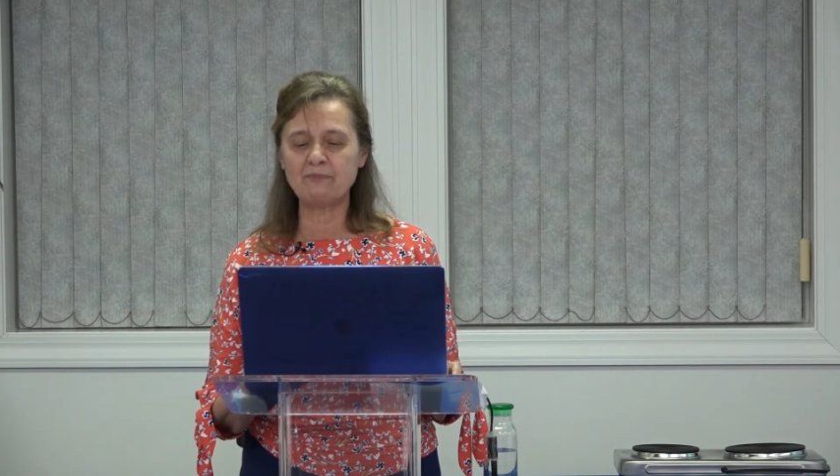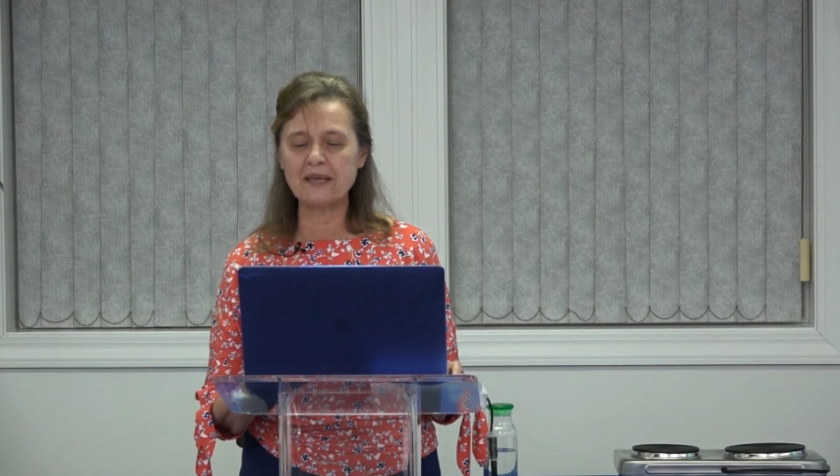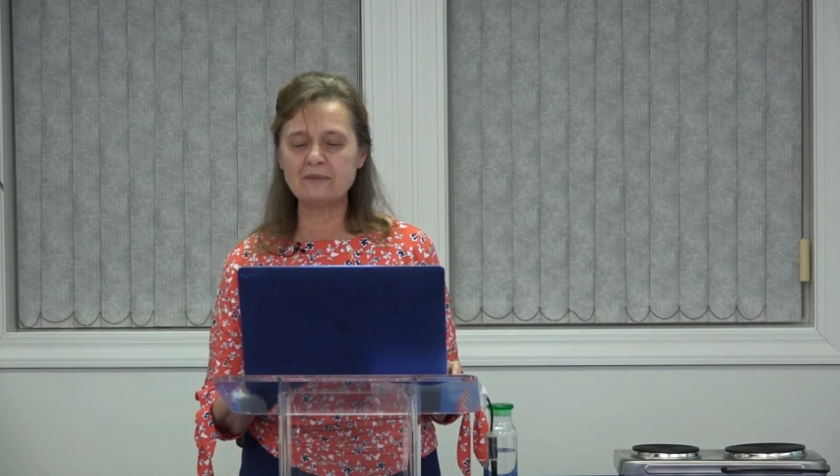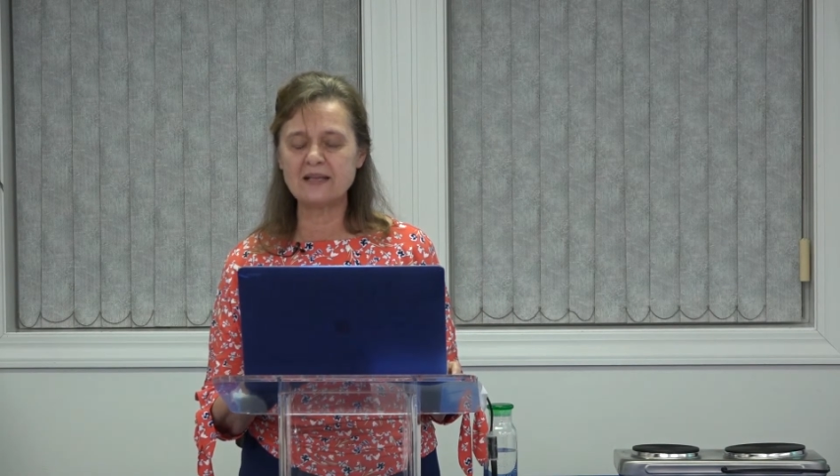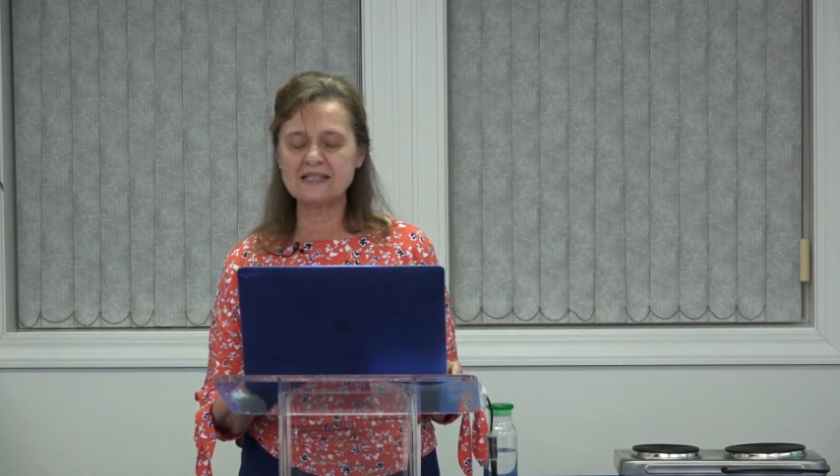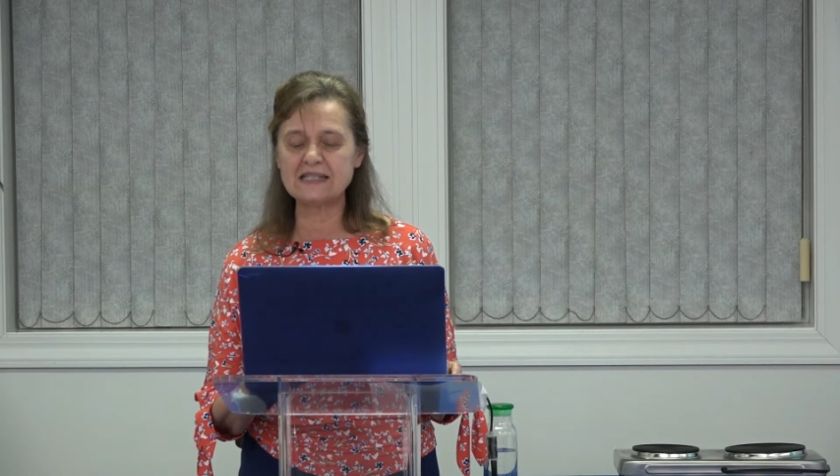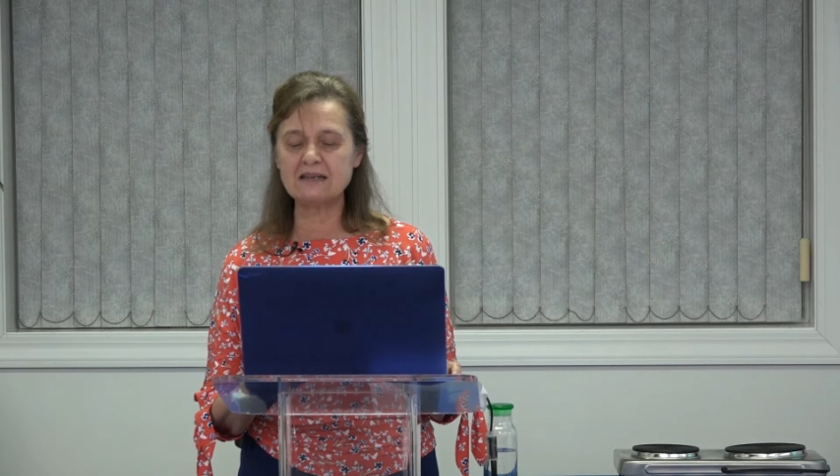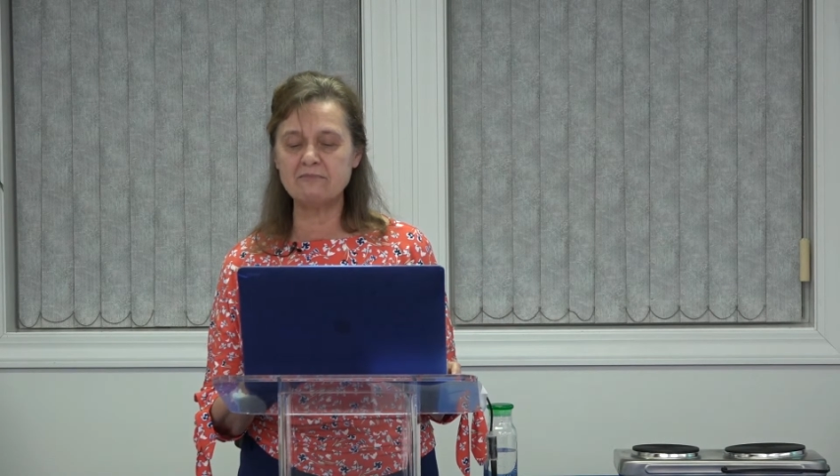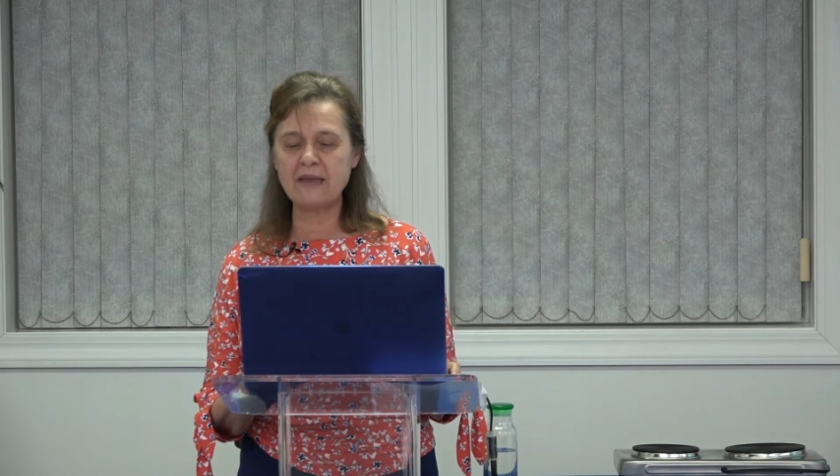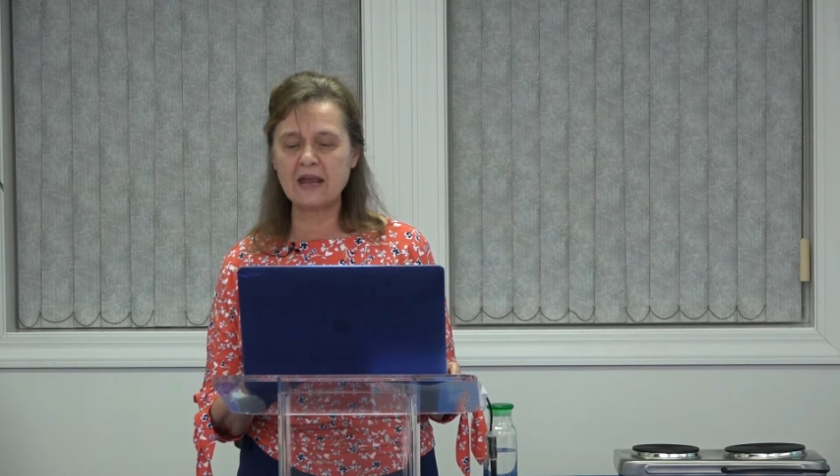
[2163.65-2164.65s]
pigments
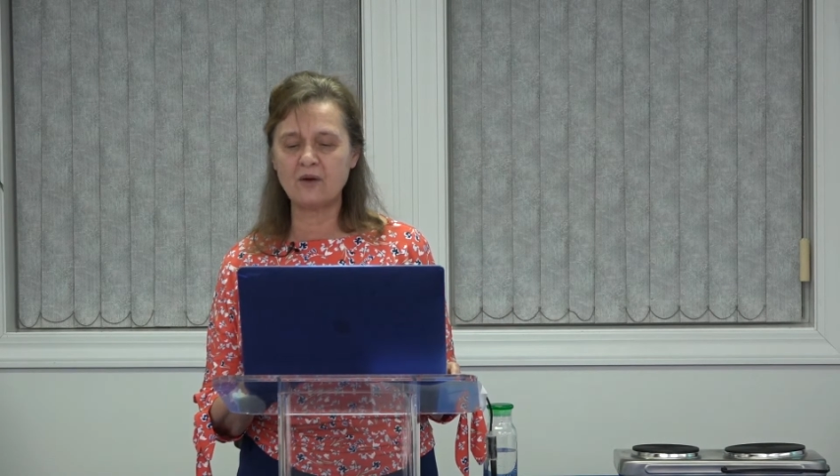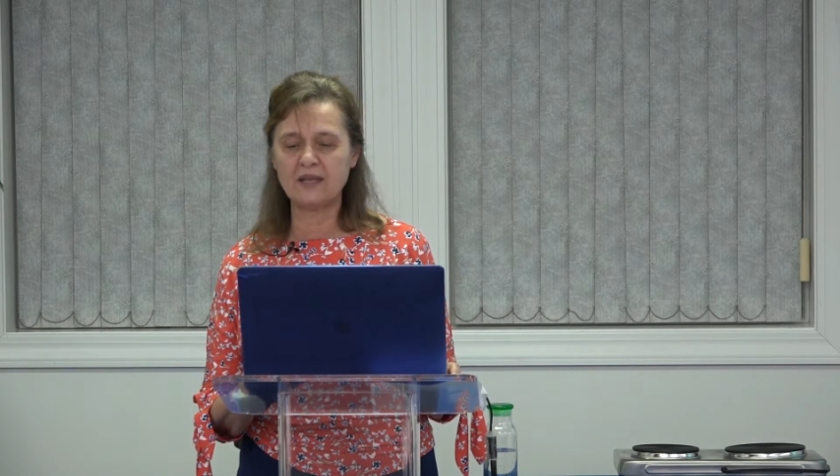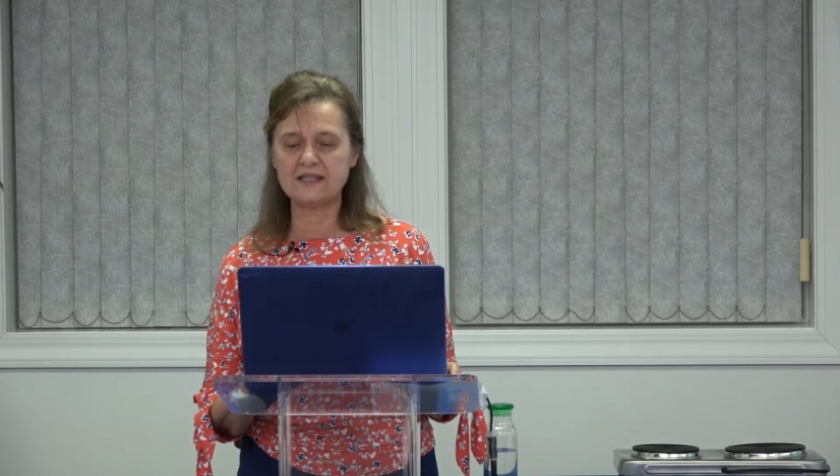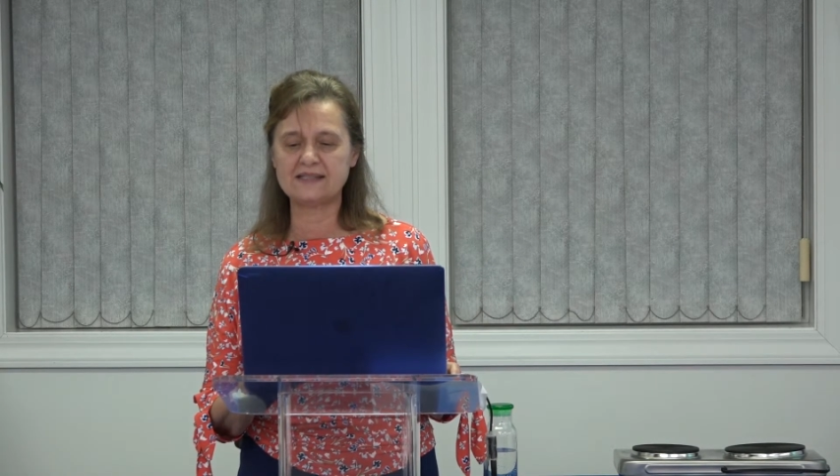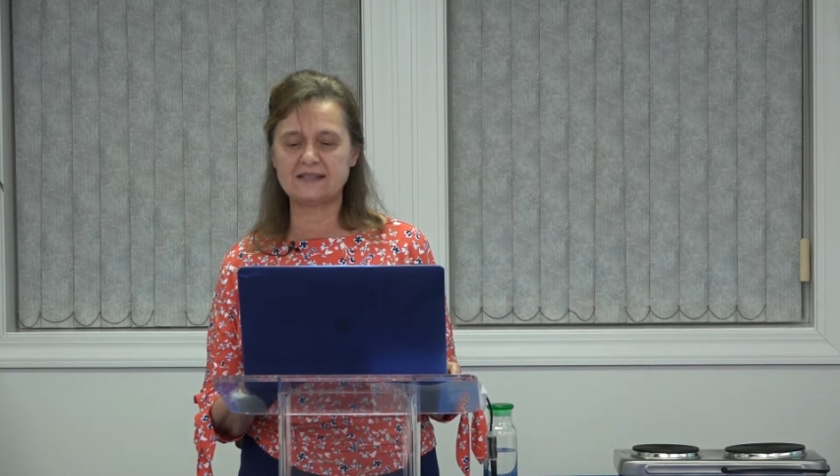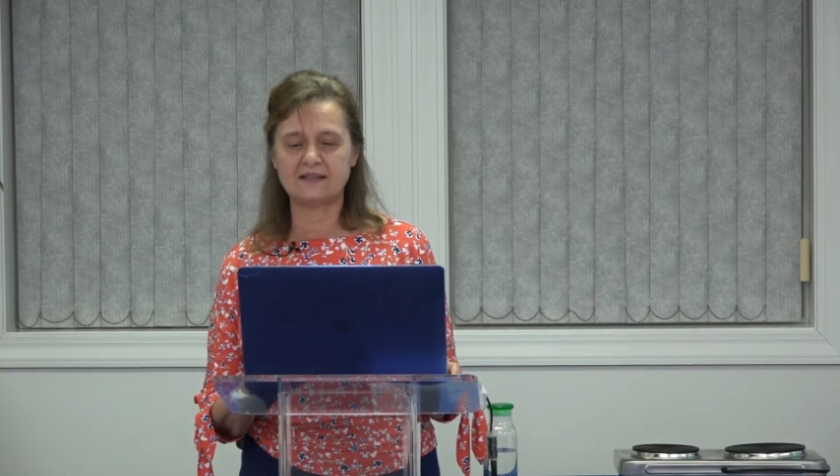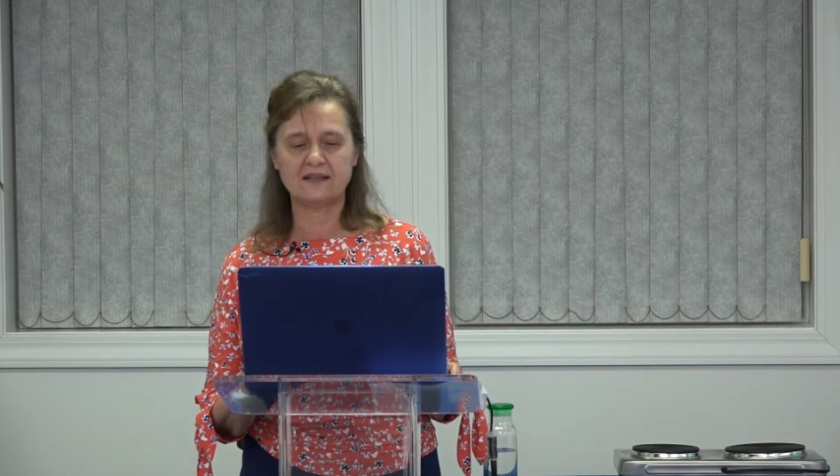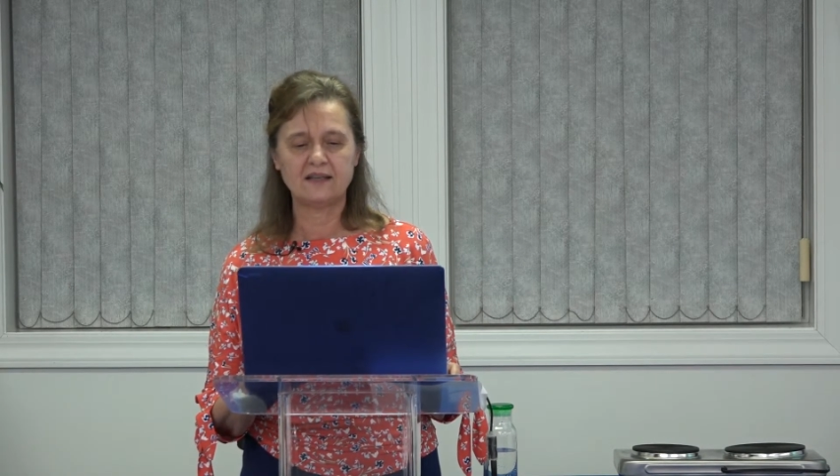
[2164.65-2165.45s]
in berries,